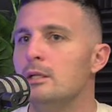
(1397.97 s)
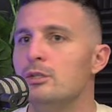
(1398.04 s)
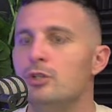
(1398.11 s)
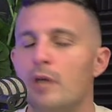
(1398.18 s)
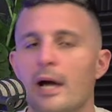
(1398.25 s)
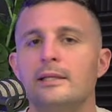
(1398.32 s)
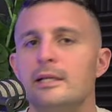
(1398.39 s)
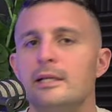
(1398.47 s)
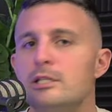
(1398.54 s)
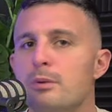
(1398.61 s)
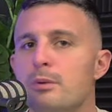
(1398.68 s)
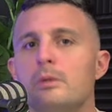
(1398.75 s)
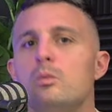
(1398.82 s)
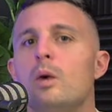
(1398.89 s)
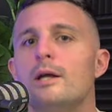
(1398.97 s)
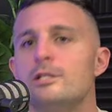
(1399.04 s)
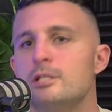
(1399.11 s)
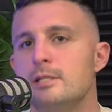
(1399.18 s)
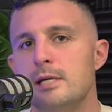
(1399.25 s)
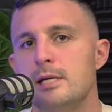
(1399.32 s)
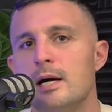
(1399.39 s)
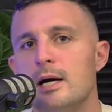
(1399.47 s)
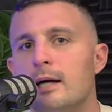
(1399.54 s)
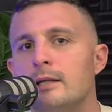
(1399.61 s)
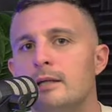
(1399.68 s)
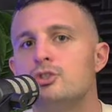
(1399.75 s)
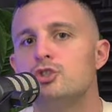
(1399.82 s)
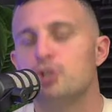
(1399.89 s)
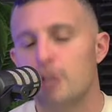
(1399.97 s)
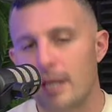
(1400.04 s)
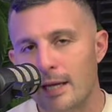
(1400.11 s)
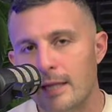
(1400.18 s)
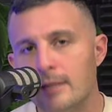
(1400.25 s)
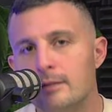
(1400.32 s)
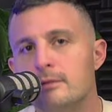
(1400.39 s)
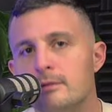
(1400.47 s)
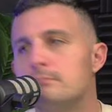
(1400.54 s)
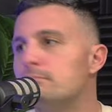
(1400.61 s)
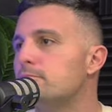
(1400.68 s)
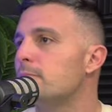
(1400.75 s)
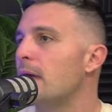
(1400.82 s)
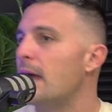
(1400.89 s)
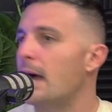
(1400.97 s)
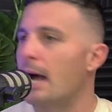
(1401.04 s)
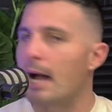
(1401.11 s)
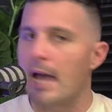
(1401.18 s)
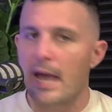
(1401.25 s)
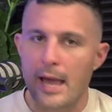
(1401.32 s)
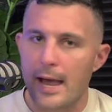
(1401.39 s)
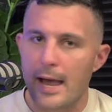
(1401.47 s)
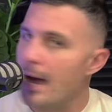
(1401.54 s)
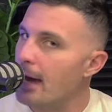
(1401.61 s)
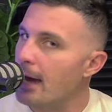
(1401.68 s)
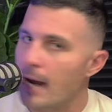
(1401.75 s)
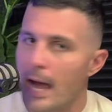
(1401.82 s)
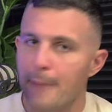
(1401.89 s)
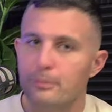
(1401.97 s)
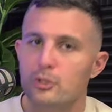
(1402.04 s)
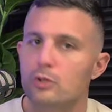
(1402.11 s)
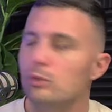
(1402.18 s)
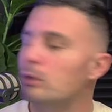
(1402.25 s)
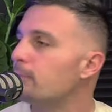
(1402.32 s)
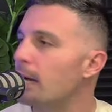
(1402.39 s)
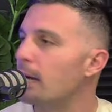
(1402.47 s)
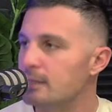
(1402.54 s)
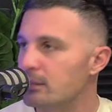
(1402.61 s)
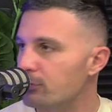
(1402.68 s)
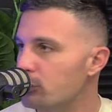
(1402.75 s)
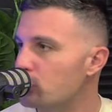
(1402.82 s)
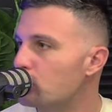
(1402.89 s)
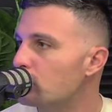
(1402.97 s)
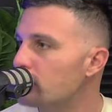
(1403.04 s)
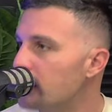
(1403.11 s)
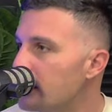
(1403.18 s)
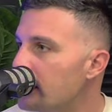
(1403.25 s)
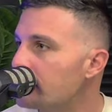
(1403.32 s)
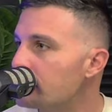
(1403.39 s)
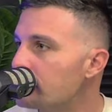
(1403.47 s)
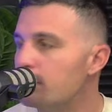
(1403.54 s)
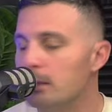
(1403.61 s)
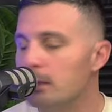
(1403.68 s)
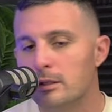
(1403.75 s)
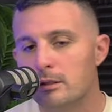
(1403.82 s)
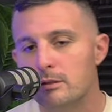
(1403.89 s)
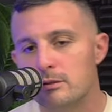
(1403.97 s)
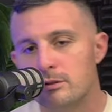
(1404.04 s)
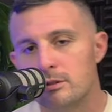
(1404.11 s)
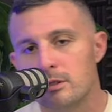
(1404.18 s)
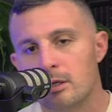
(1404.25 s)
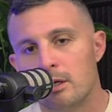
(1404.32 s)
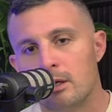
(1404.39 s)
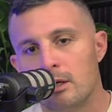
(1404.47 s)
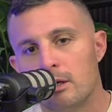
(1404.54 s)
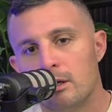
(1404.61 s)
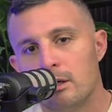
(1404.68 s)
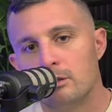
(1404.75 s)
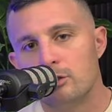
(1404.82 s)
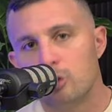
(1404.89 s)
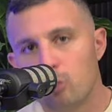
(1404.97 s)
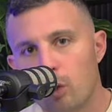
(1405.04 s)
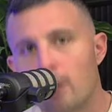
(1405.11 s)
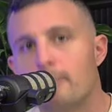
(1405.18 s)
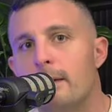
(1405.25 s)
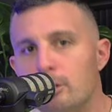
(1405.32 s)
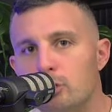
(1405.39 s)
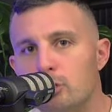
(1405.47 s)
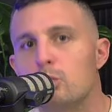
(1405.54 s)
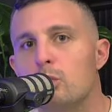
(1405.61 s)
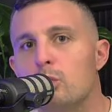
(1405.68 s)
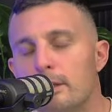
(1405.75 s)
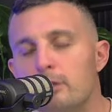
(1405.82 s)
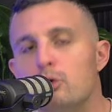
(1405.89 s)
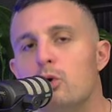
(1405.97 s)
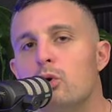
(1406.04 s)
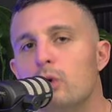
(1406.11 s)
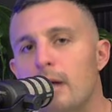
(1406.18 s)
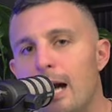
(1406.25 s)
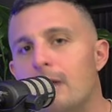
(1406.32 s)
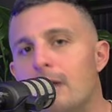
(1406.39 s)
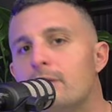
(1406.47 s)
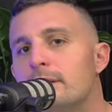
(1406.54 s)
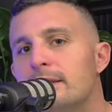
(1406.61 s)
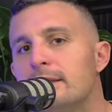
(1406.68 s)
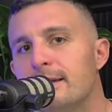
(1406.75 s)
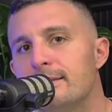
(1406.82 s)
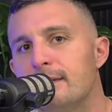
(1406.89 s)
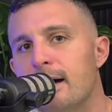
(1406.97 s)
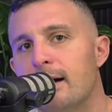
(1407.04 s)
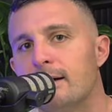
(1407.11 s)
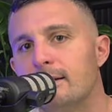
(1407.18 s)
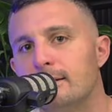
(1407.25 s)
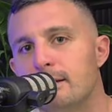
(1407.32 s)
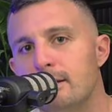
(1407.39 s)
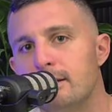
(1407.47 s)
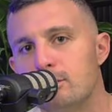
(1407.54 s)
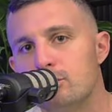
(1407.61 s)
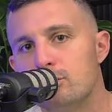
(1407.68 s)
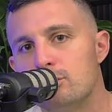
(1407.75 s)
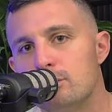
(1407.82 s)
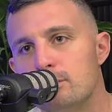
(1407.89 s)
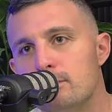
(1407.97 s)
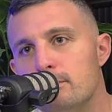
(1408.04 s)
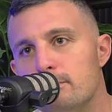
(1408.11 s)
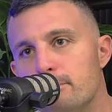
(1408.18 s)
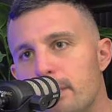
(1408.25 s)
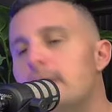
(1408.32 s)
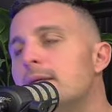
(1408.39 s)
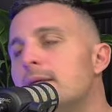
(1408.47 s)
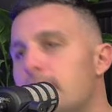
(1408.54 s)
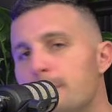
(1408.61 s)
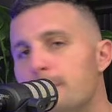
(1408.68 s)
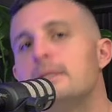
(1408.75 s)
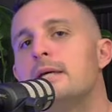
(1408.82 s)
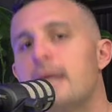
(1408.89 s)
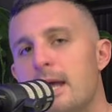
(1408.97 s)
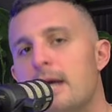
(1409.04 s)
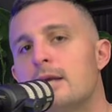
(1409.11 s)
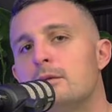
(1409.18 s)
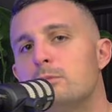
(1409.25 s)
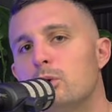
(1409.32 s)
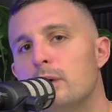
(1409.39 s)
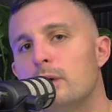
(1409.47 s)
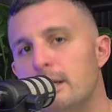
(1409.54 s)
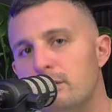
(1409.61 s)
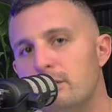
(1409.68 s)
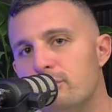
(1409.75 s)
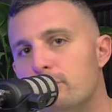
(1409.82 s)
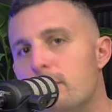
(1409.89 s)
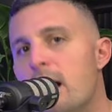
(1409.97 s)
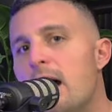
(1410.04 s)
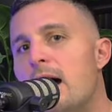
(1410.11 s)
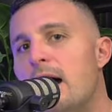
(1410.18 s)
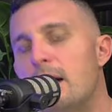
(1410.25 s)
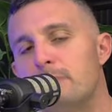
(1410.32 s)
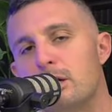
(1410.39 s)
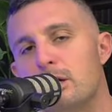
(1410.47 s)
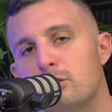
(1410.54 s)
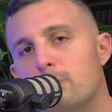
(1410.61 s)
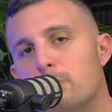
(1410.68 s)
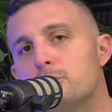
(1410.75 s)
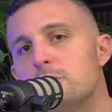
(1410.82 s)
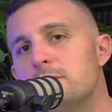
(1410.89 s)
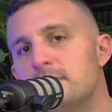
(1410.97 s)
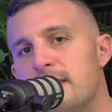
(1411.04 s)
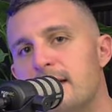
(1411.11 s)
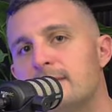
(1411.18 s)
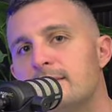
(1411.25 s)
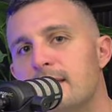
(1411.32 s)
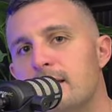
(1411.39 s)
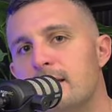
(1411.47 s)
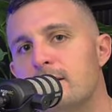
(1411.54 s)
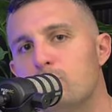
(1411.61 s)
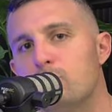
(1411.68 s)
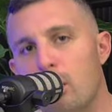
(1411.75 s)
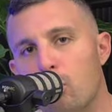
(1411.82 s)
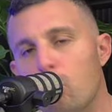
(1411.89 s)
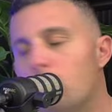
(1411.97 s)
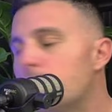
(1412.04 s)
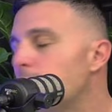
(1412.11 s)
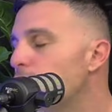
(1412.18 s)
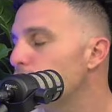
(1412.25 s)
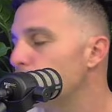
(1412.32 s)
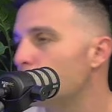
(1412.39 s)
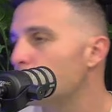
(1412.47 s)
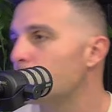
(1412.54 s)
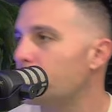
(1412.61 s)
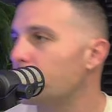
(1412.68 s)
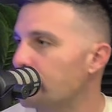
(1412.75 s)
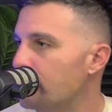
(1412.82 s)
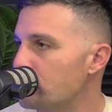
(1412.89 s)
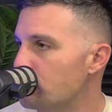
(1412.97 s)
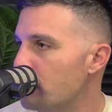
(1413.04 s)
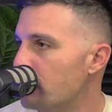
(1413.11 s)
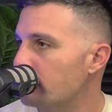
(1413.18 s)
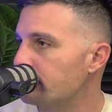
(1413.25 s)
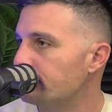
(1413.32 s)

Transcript: at least probably once a year, check it at an absolute must every 2 years, because you want to make sure that your current lender is being kept accountable. And if there are better options out there, well, what can you do about that as well?